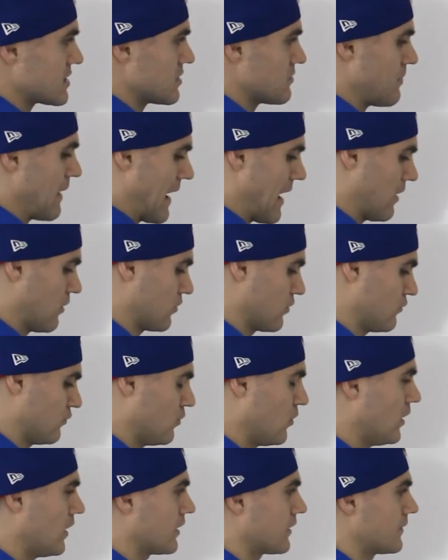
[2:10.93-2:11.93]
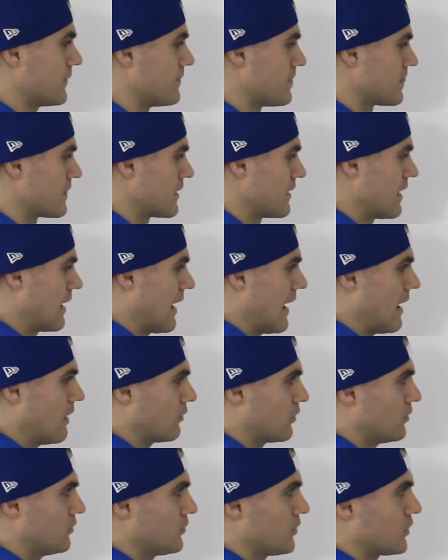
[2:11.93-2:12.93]
to the power of 1. How
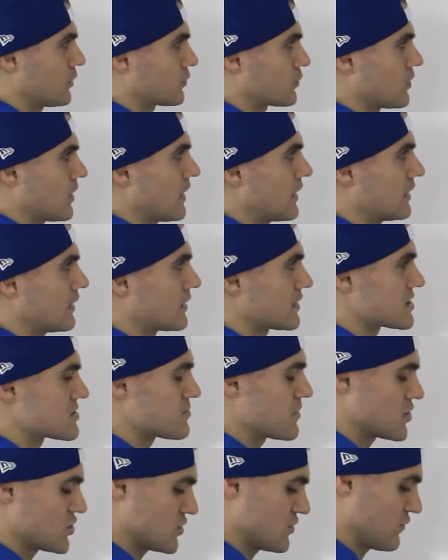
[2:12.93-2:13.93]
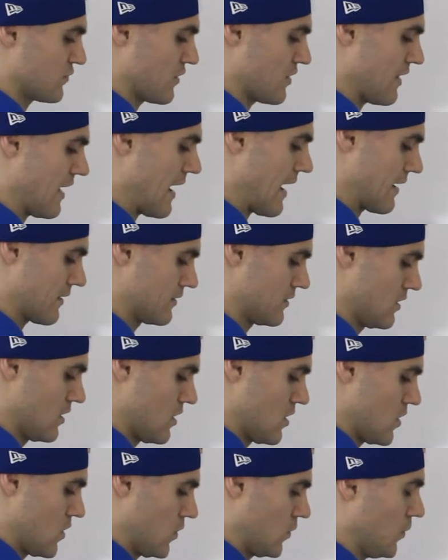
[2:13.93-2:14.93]
can we create an expression for that?
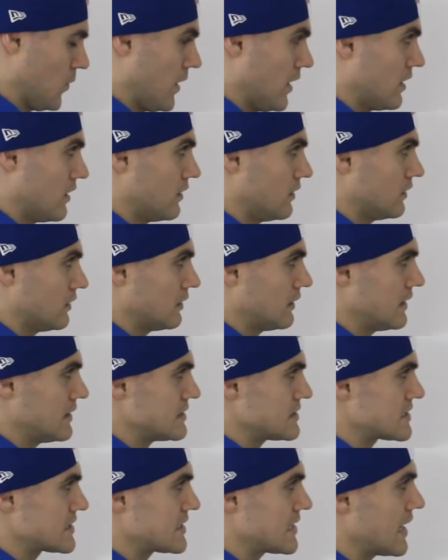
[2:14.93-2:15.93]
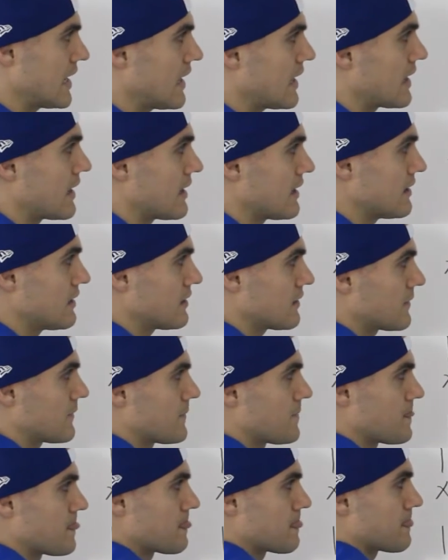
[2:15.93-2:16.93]
Well, let's take
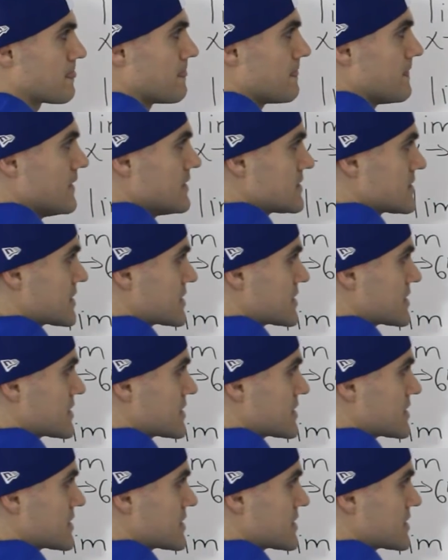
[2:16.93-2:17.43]
this